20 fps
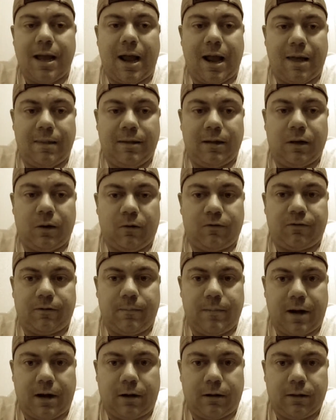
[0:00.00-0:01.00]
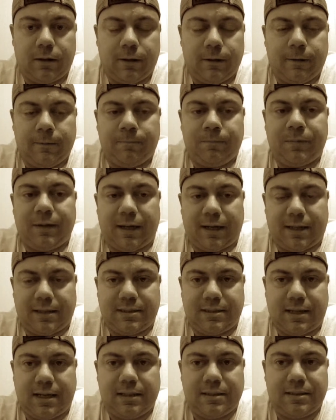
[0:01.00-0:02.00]
and then go from there. Like I
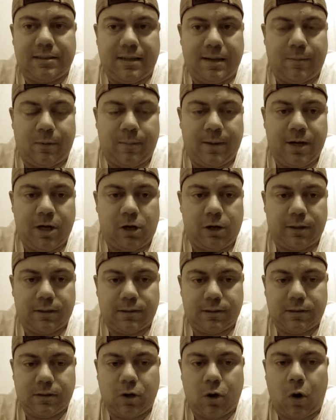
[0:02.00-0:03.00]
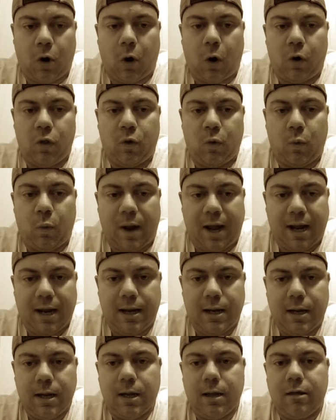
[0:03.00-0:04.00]
said, SaberMetrics are the
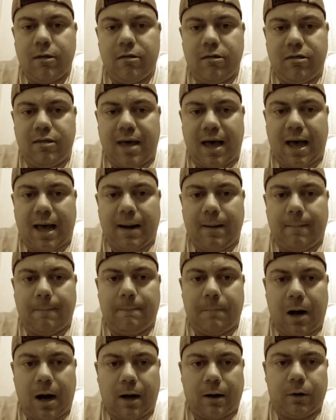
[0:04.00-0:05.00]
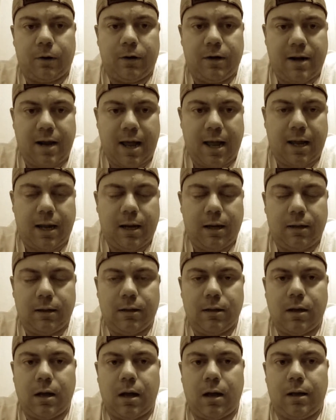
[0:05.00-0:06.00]
way that modern day
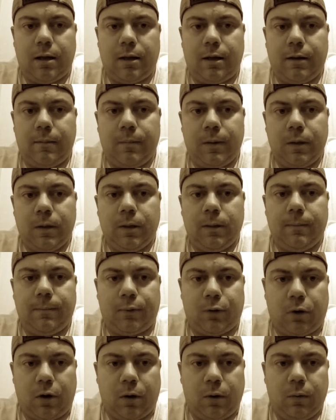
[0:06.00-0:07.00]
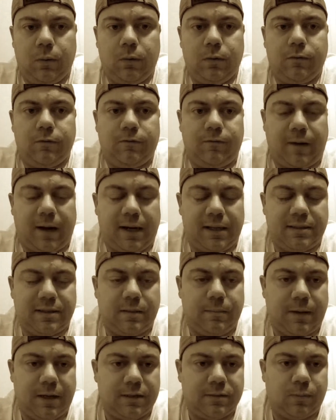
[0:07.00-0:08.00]
pro fantasy
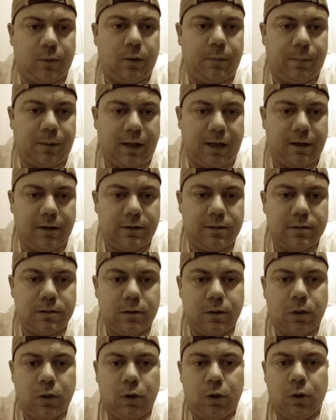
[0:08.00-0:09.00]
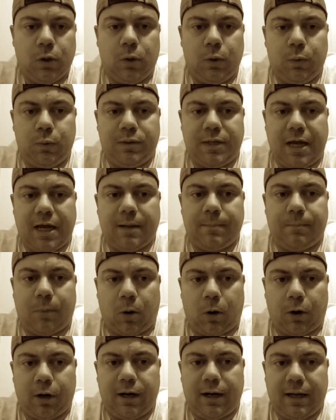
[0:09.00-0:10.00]
baseball players who take
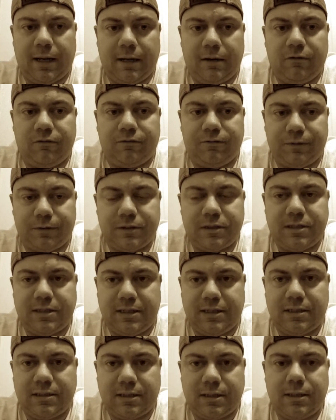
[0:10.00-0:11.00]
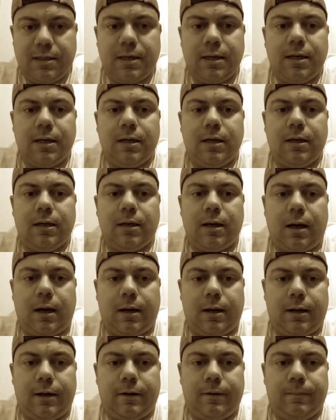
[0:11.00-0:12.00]
part in full season,
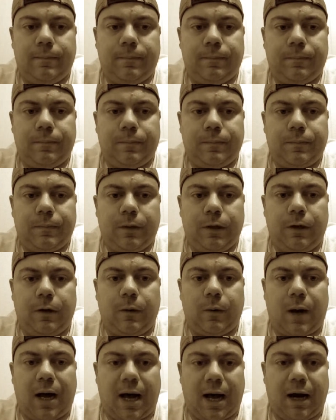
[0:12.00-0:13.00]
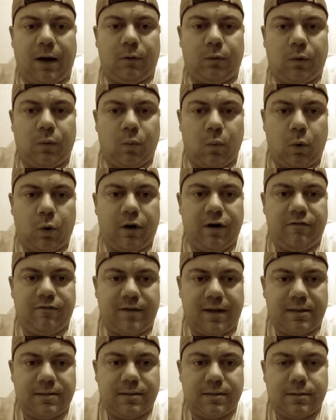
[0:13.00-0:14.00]
high reward
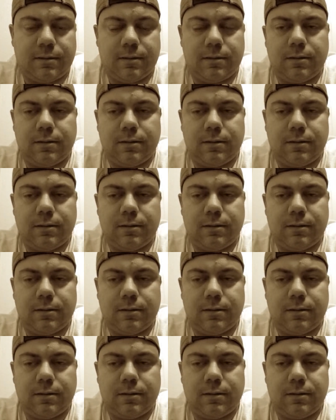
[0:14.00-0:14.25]
events